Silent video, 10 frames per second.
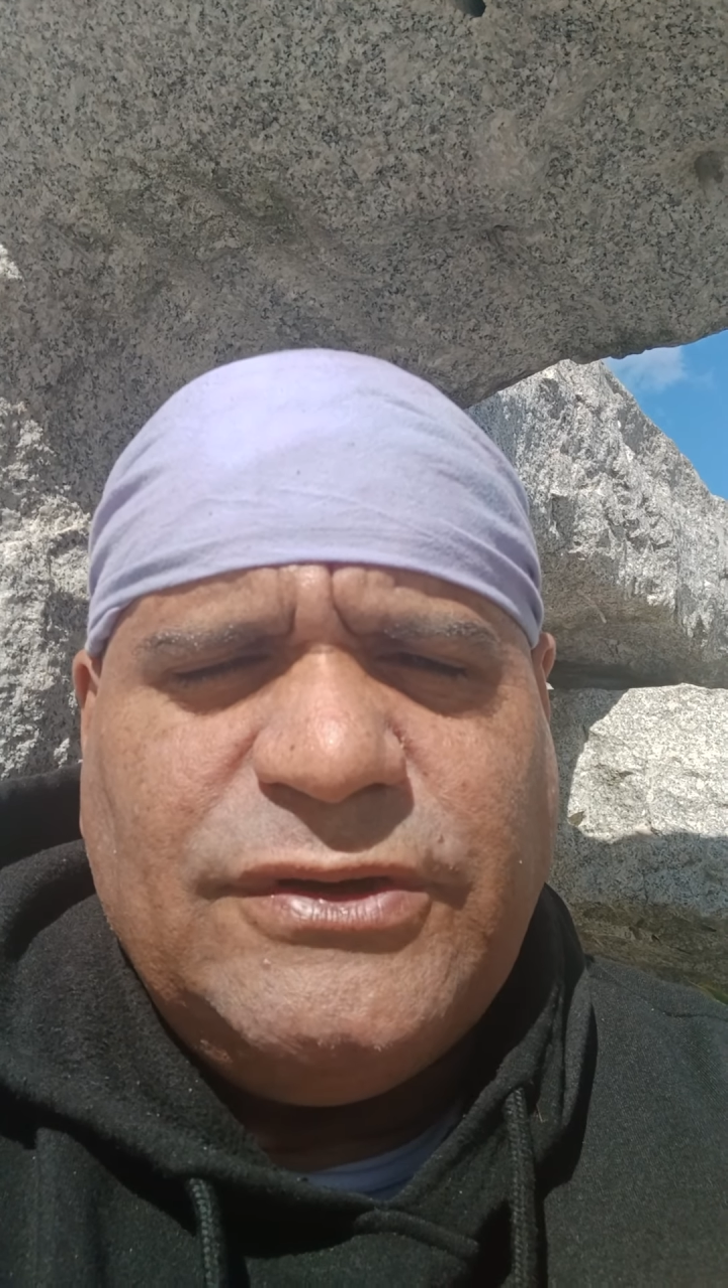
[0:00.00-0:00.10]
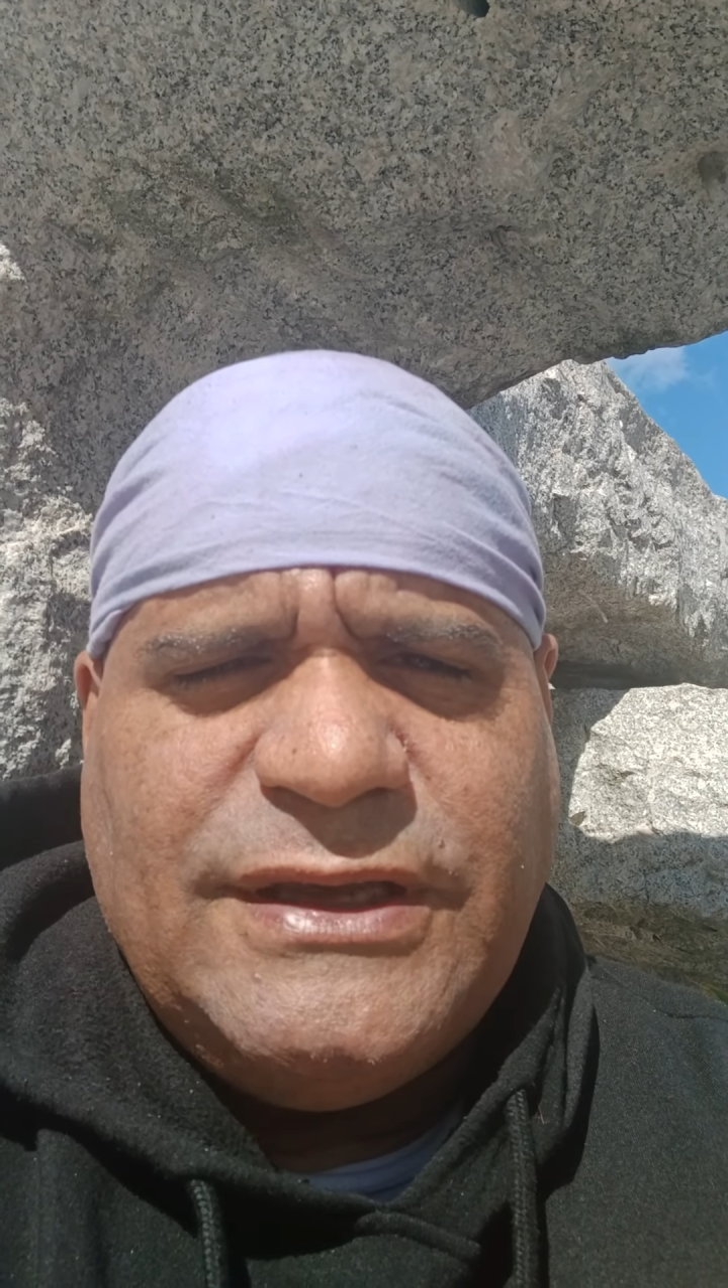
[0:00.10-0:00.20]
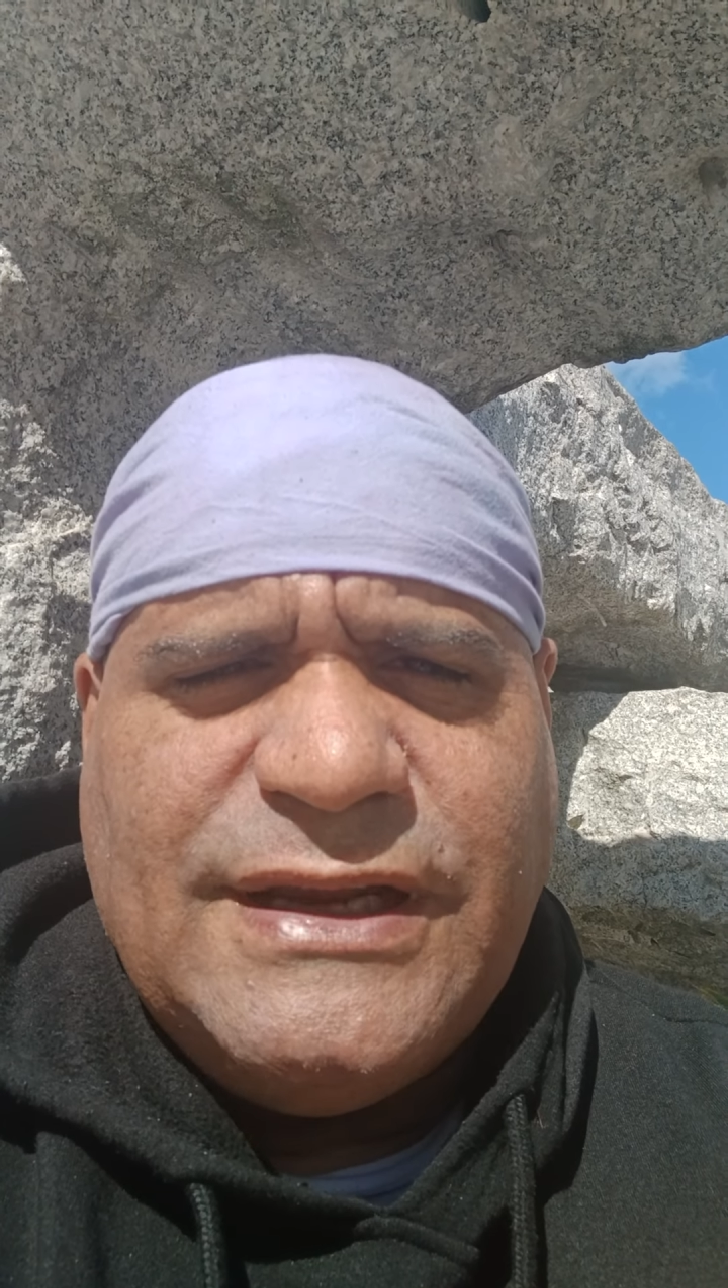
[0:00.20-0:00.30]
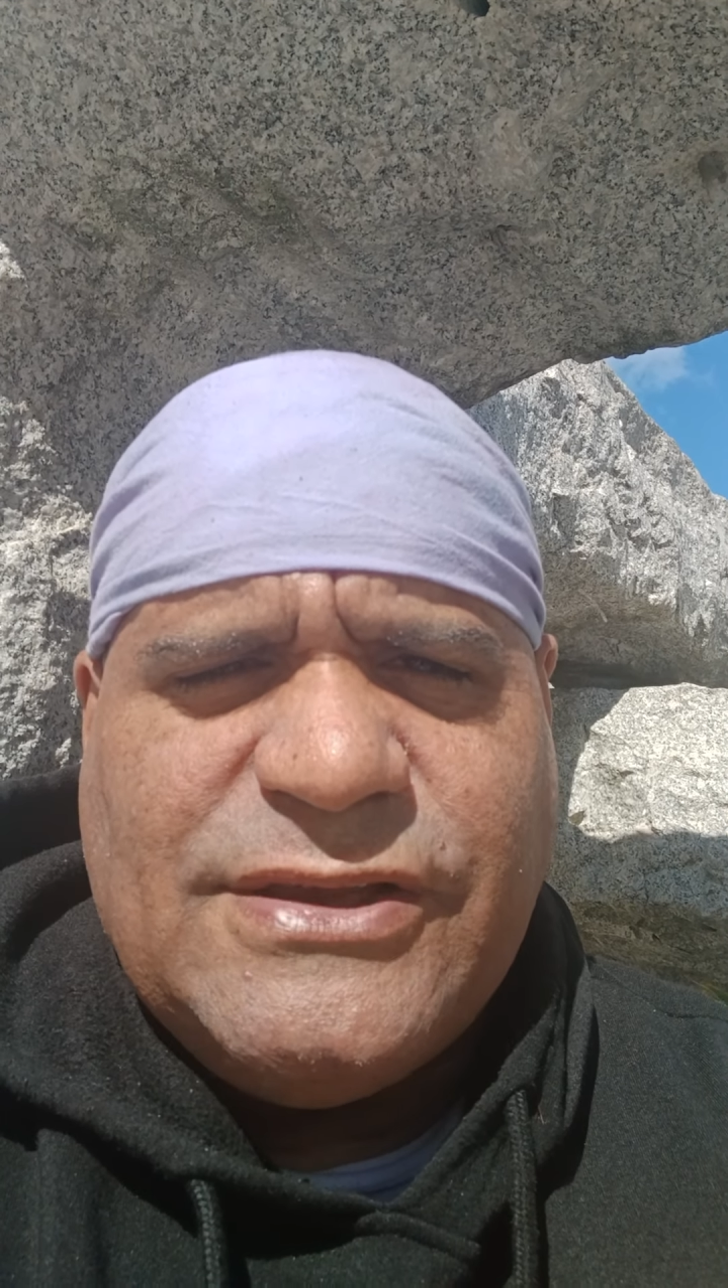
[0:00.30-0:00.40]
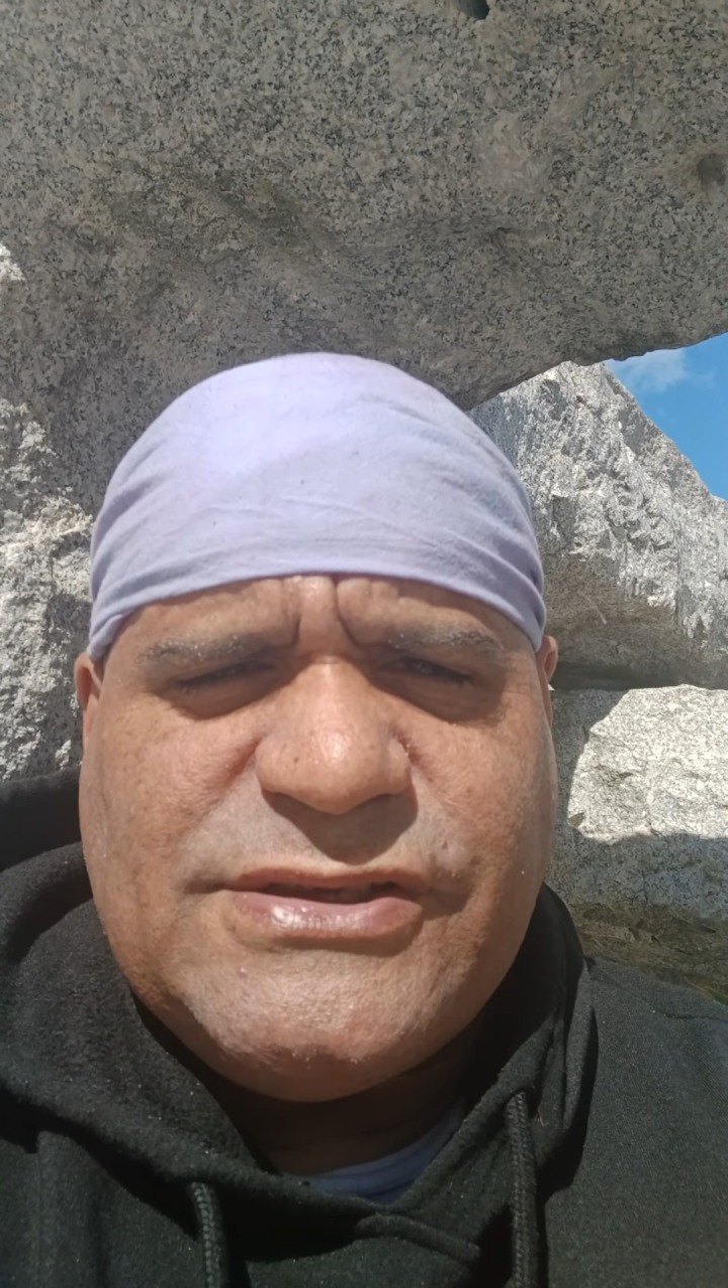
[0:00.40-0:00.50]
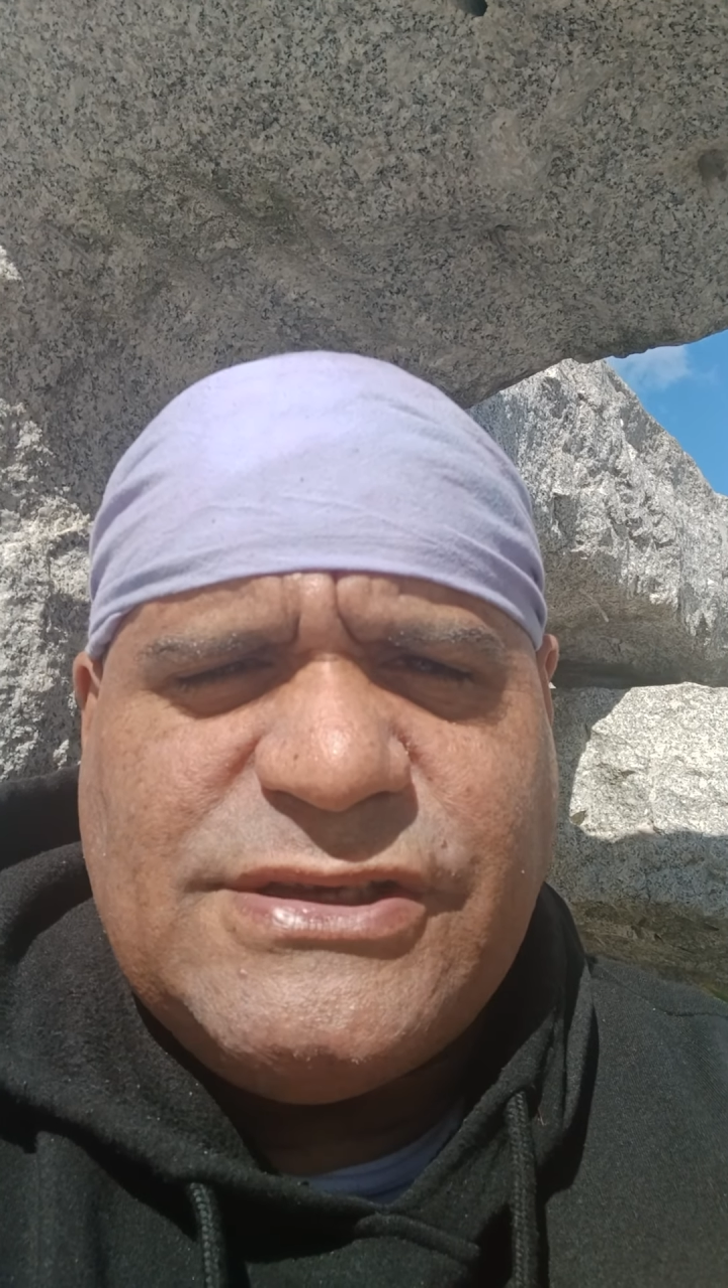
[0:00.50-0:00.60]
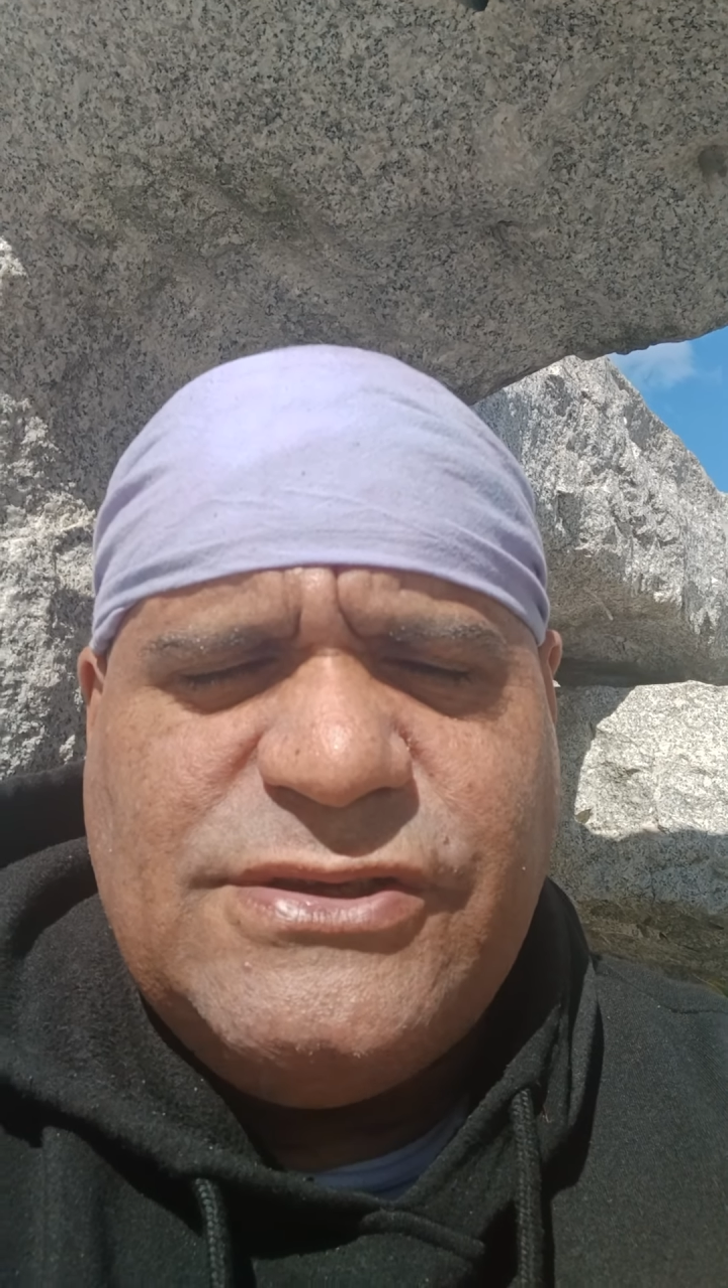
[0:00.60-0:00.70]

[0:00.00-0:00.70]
and I'll see